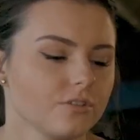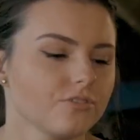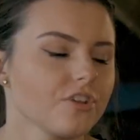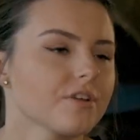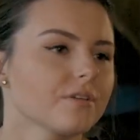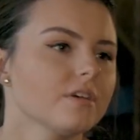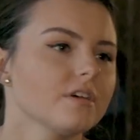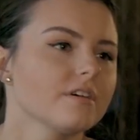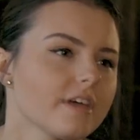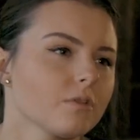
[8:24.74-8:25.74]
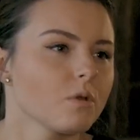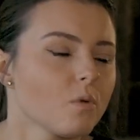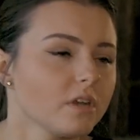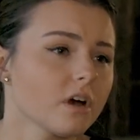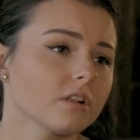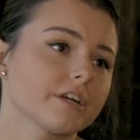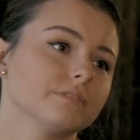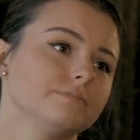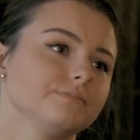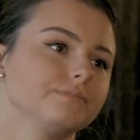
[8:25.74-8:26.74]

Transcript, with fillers: Sure. That'll be $1.